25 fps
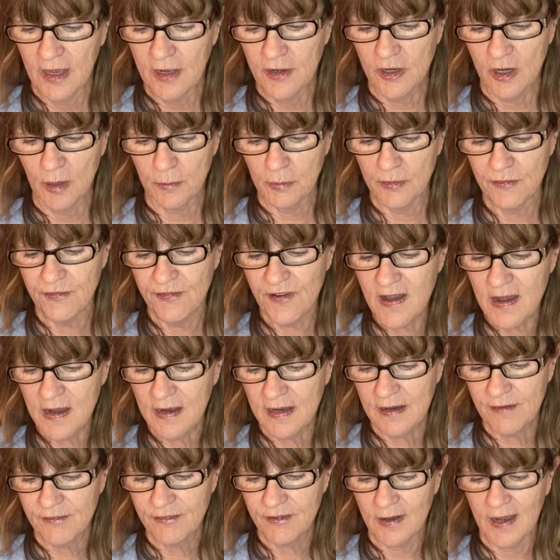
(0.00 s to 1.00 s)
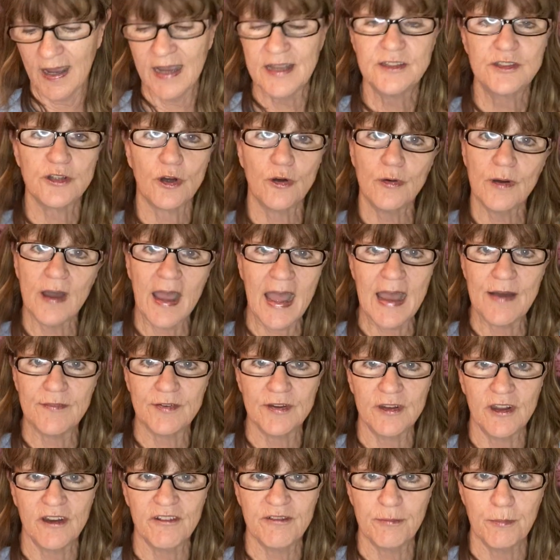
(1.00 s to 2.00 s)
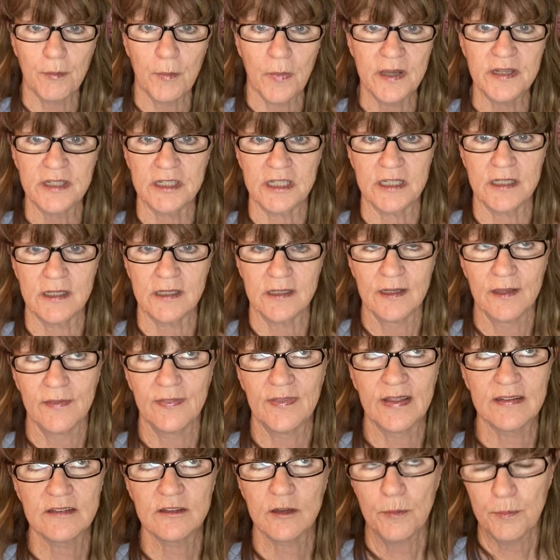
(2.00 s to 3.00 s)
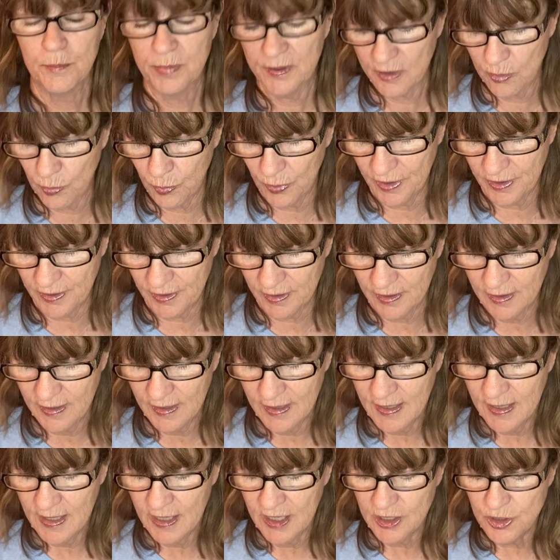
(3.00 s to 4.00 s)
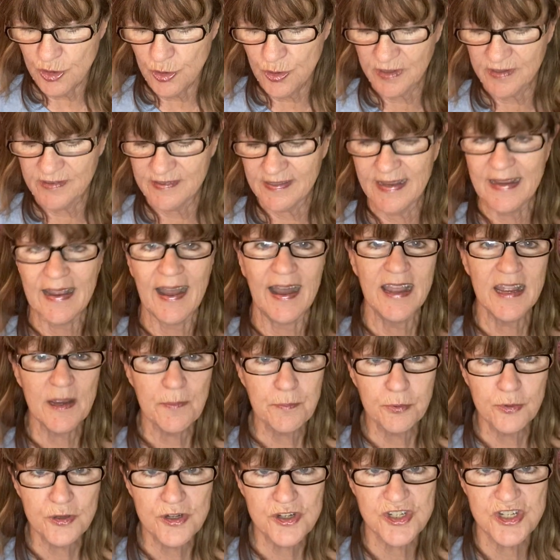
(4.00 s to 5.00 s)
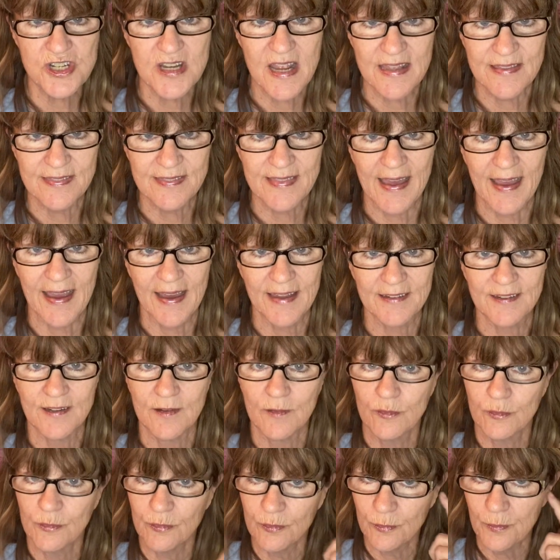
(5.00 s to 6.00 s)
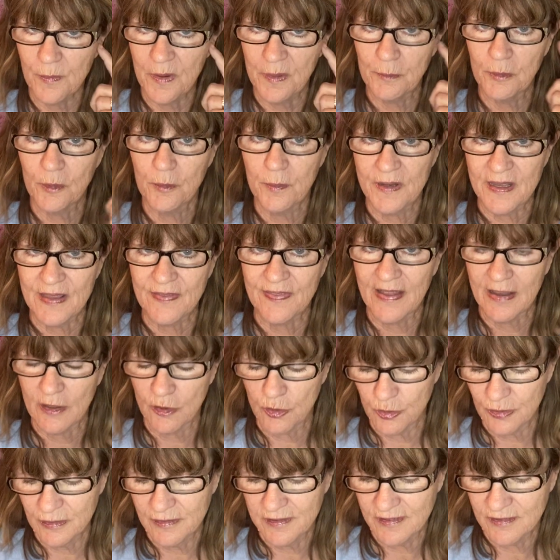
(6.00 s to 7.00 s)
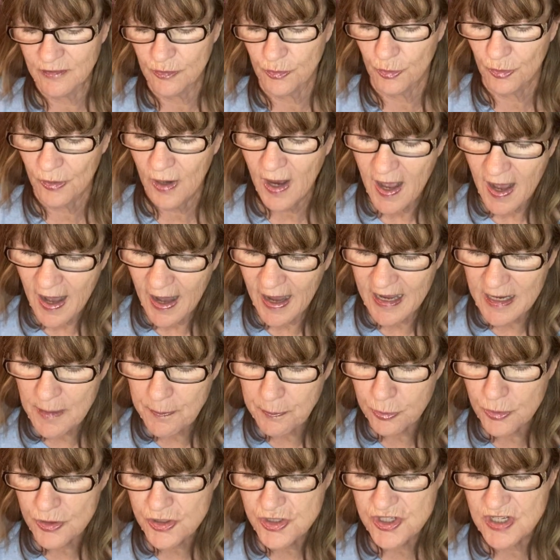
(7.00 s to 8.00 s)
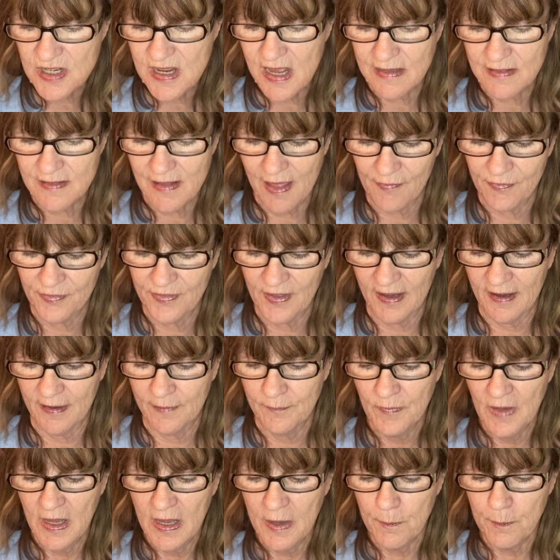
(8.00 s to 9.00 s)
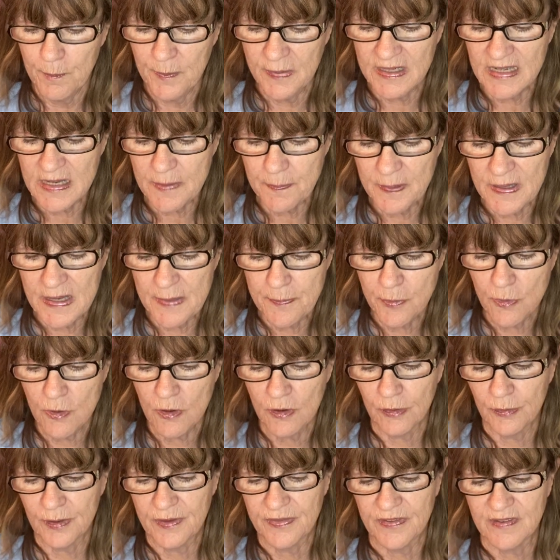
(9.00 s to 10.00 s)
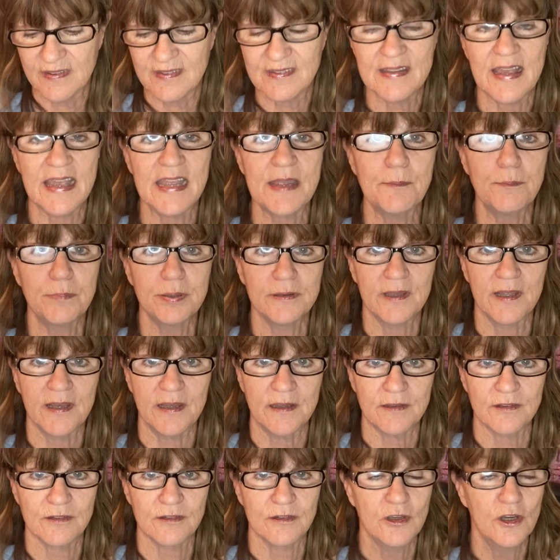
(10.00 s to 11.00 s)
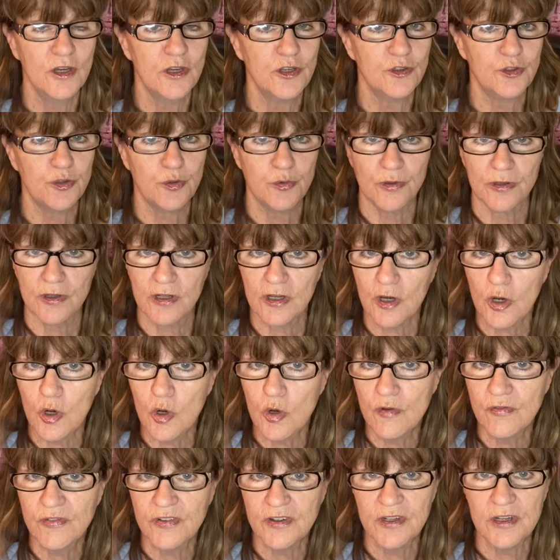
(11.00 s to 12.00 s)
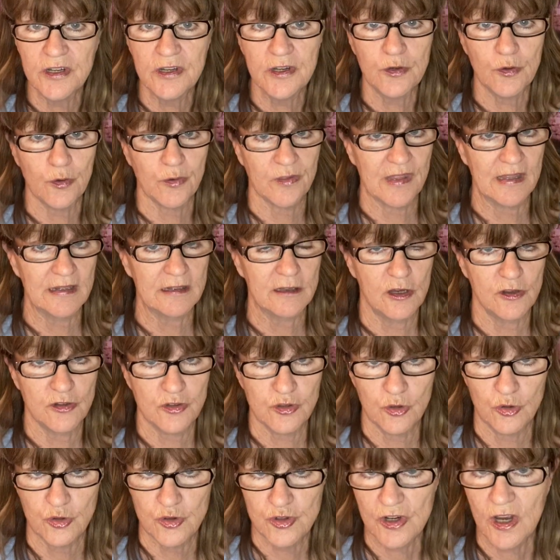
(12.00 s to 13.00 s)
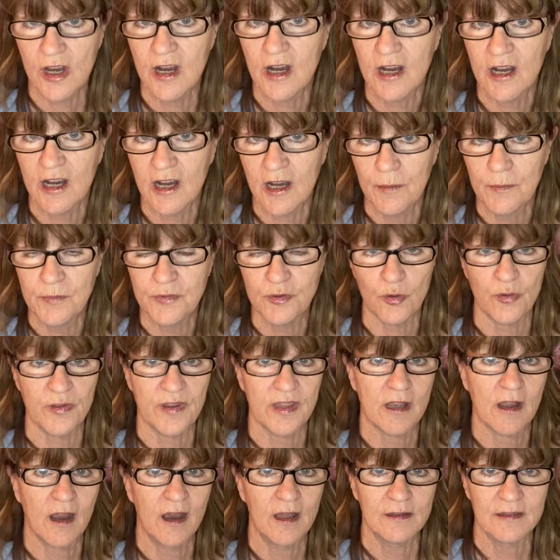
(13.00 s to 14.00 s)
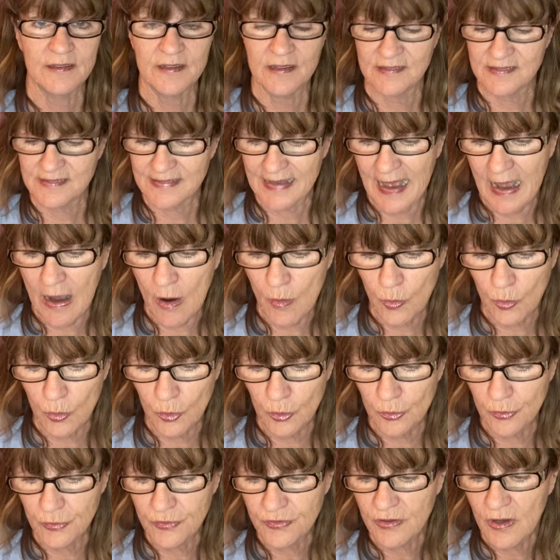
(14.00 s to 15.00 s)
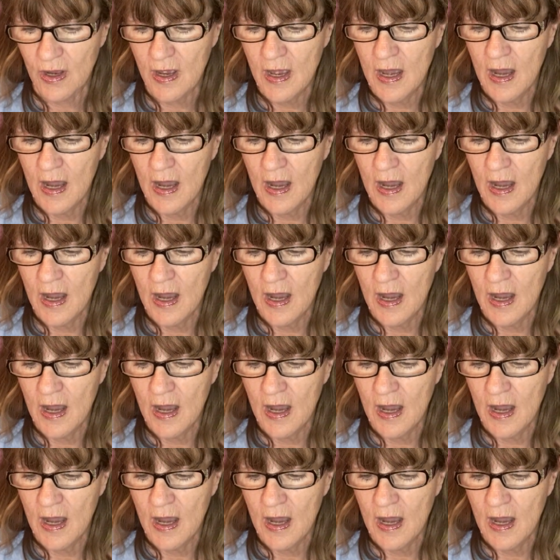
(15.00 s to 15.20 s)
Number five, I don't have enough money. That's a big one. You can say, I appreciate that. Remember being that good listener. I appreciate that. Many people are in the same place due to COVID, or they lost their jobs, or they got less hours.